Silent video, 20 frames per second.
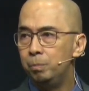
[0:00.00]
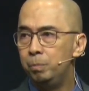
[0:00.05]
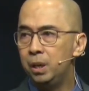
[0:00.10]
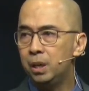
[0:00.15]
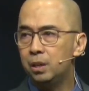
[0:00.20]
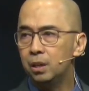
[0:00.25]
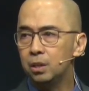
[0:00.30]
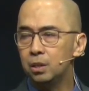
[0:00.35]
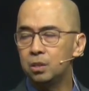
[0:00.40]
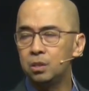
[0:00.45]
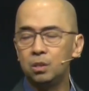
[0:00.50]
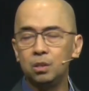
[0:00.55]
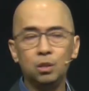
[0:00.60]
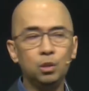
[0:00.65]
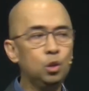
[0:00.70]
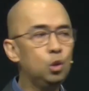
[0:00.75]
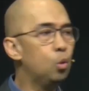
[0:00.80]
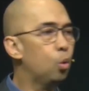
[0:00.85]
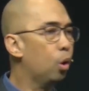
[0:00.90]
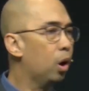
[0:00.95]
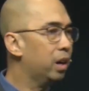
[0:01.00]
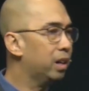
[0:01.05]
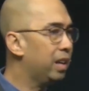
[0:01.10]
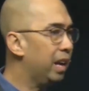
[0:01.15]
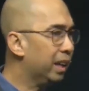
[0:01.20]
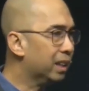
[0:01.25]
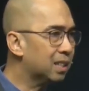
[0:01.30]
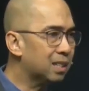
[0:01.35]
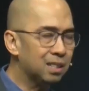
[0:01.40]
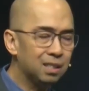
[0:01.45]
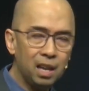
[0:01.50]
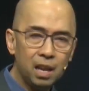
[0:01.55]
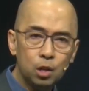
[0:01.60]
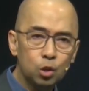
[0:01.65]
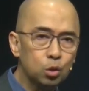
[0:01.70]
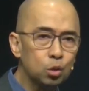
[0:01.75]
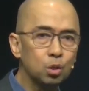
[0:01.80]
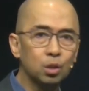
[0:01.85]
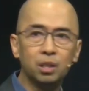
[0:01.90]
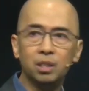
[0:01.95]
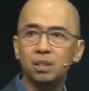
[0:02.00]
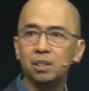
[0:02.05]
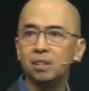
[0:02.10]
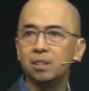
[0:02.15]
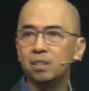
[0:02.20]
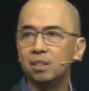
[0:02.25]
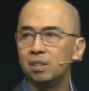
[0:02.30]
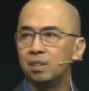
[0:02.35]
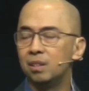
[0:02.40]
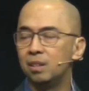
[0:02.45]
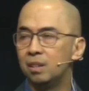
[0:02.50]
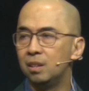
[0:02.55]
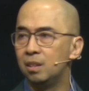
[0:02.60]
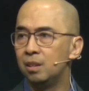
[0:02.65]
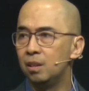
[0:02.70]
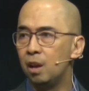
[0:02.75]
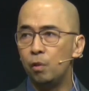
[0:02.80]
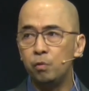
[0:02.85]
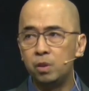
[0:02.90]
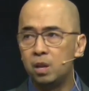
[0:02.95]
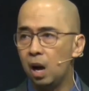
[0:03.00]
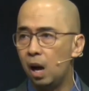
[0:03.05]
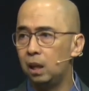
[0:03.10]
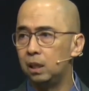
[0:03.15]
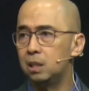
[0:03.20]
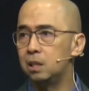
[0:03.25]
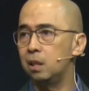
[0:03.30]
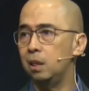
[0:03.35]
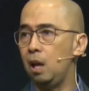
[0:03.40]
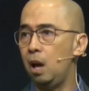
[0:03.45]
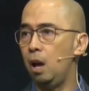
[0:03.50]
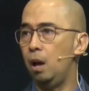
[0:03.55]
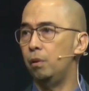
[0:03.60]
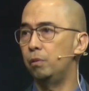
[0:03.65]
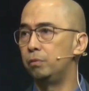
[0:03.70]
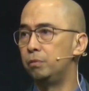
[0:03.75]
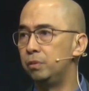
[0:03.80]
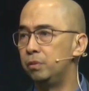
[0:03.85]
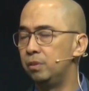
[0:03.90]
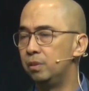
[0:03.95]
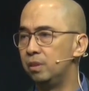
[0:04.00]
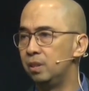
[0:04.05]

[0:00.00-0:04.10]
Because you are the extension of God's love.